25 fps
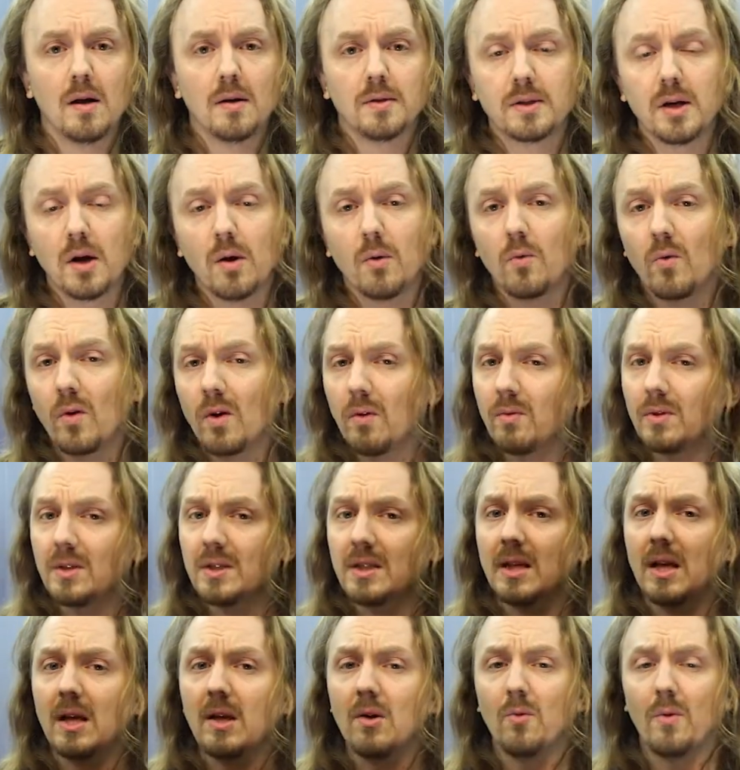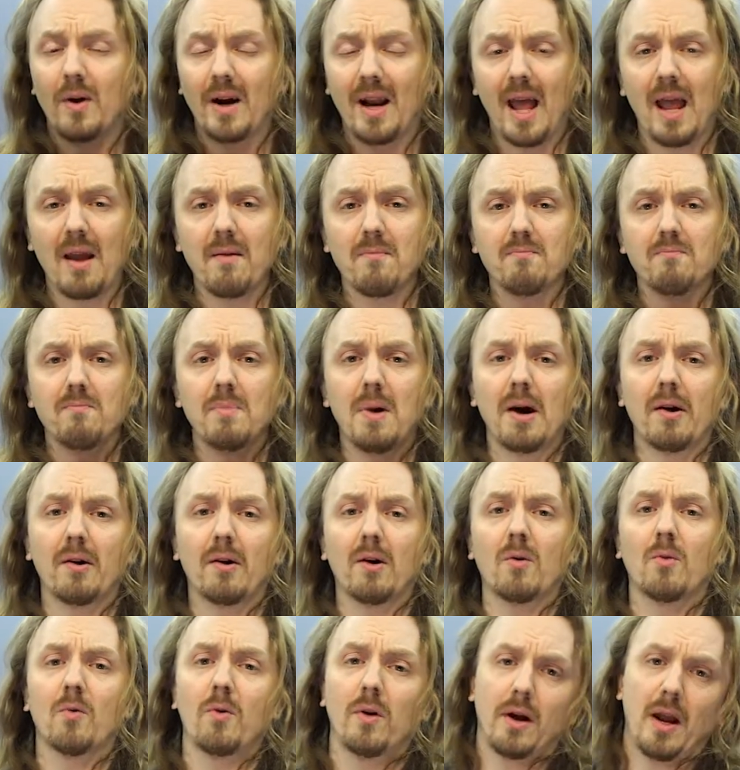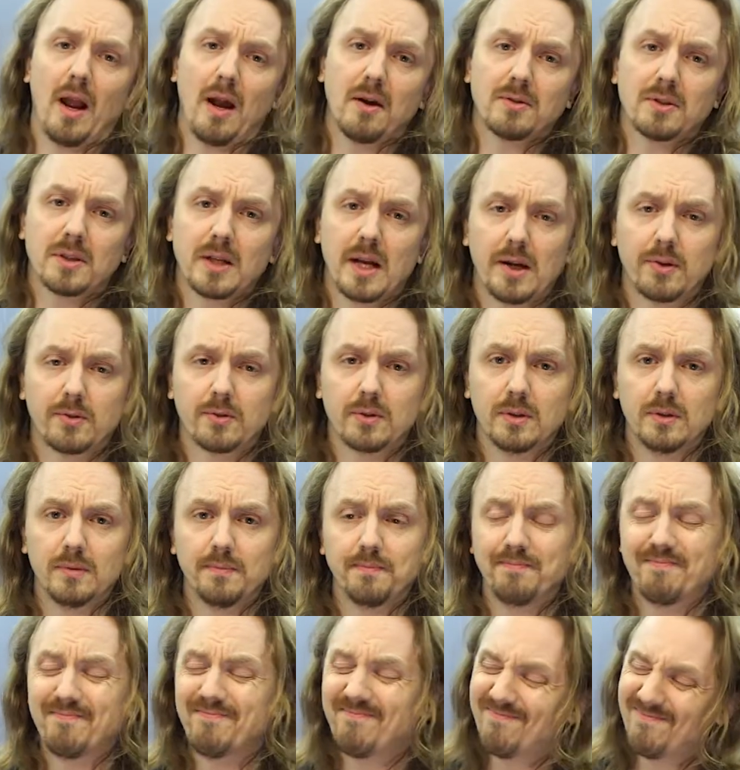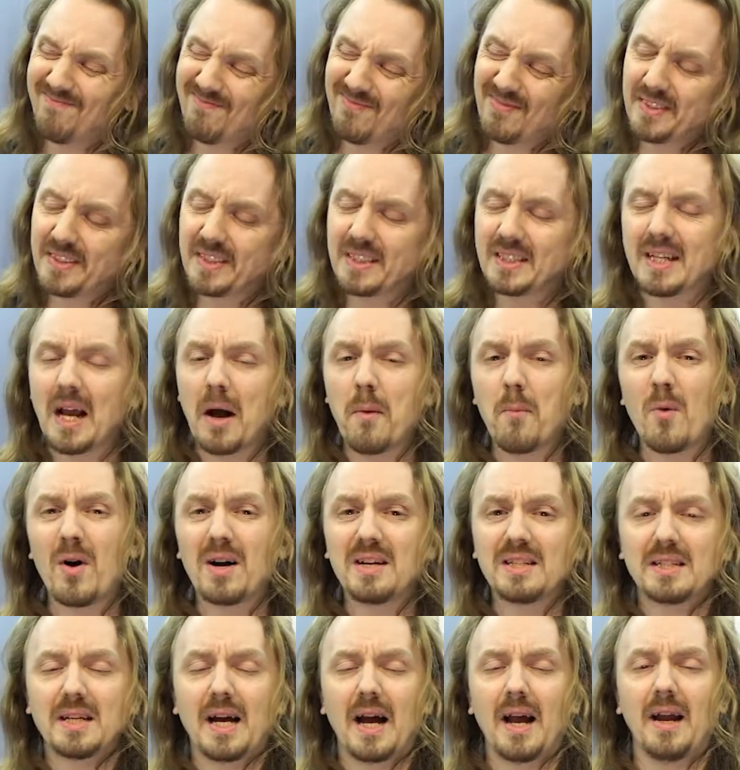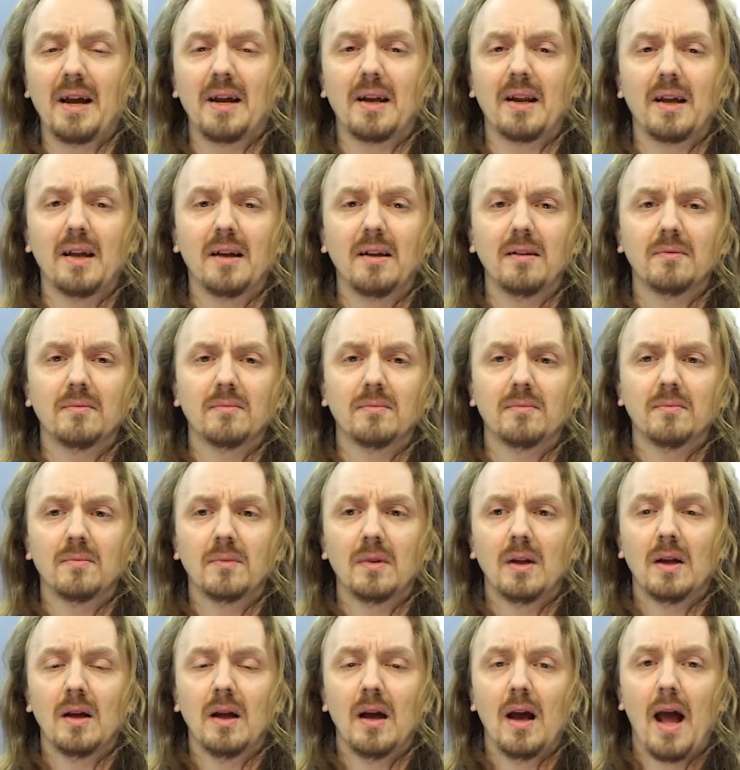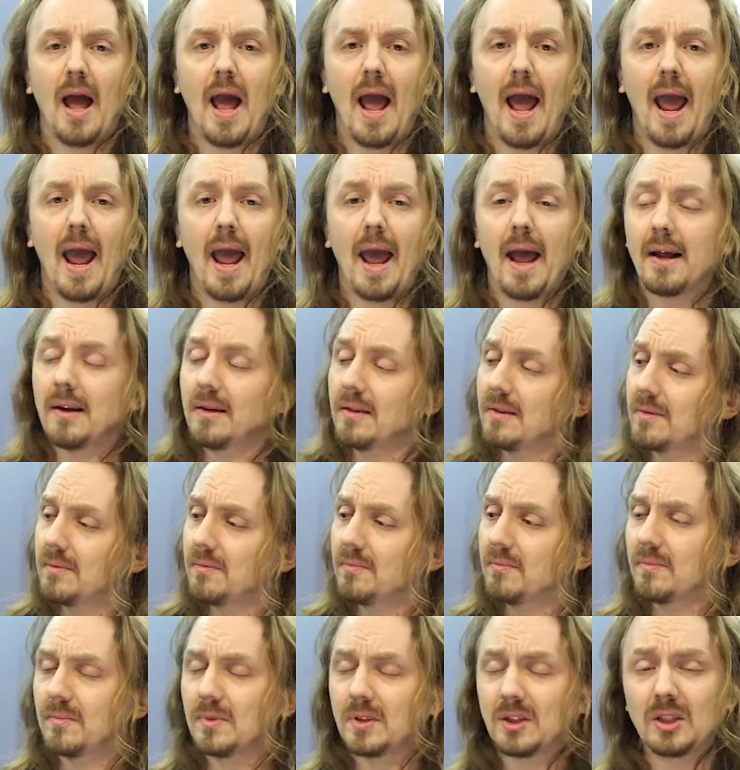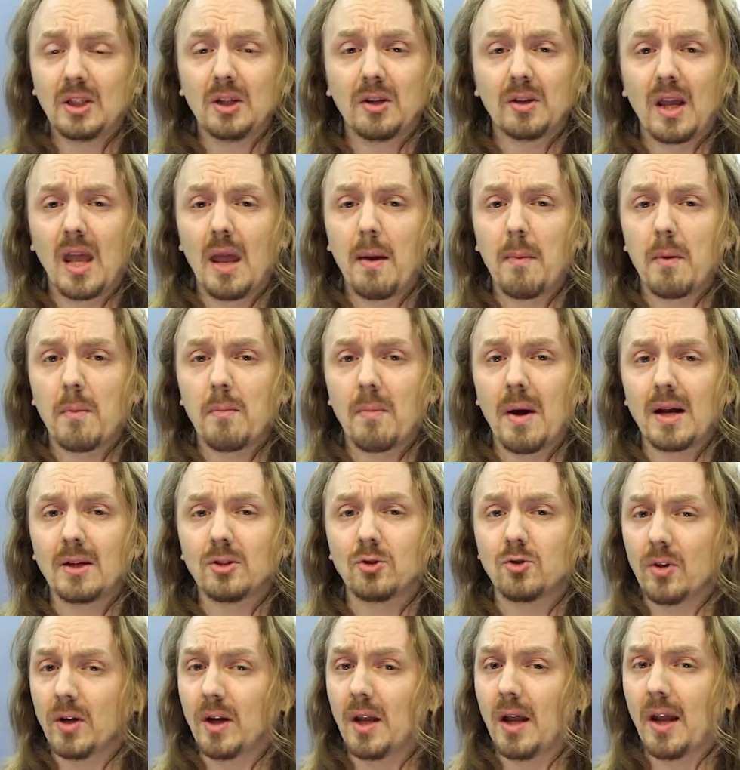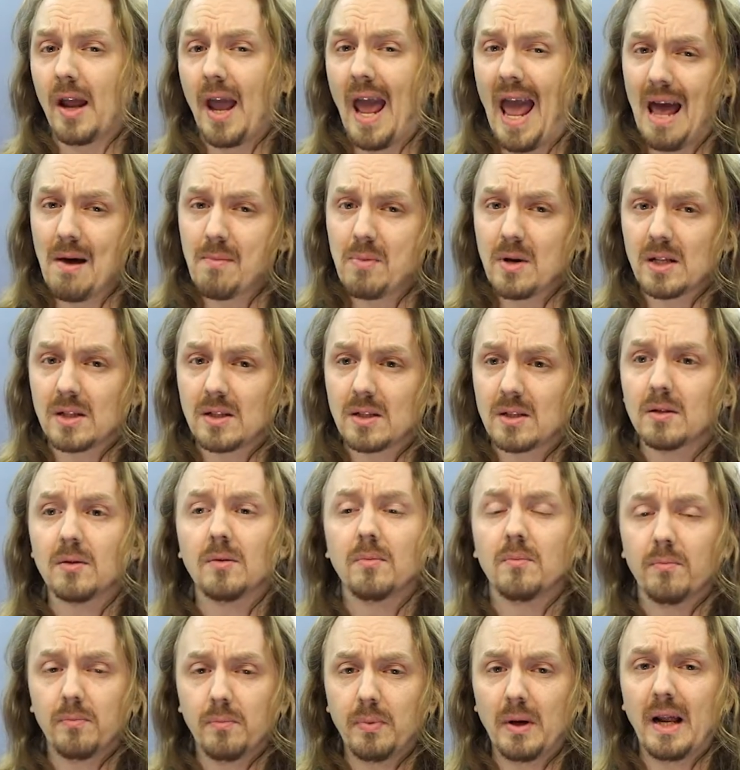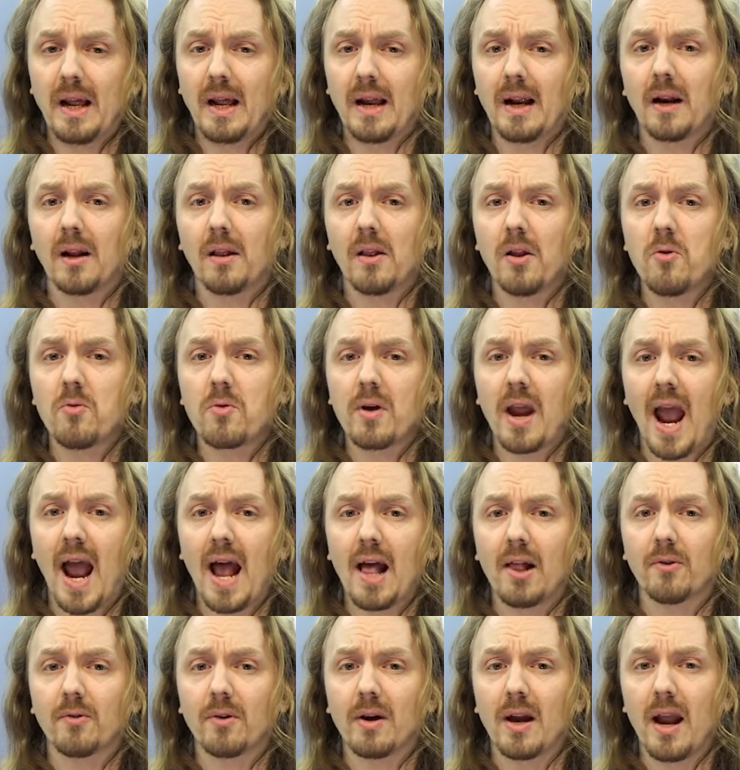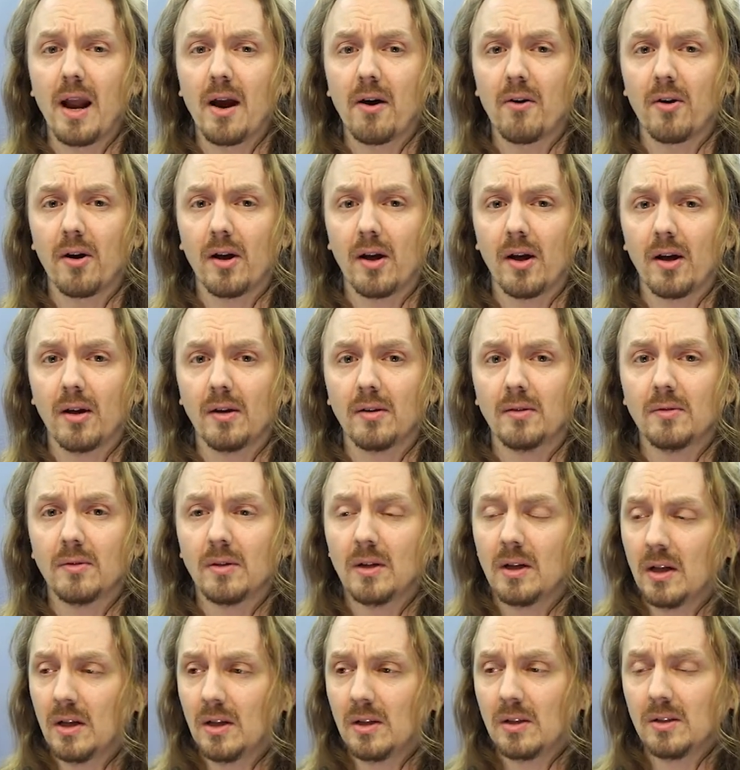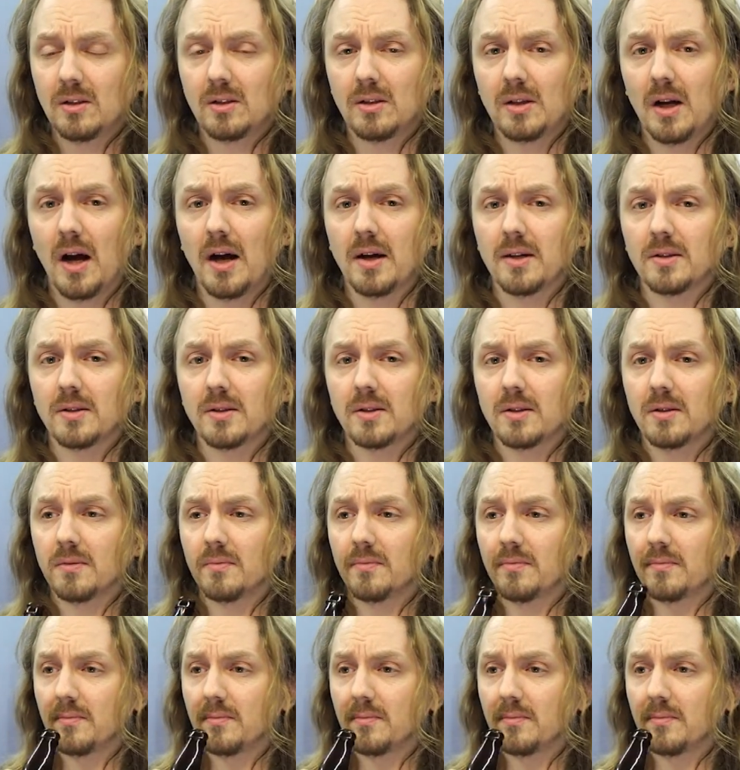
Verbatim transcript: So we will see what a moderate workout schedule, somewhat dieting, and still keeping my drinking habits but at a low calorie area does.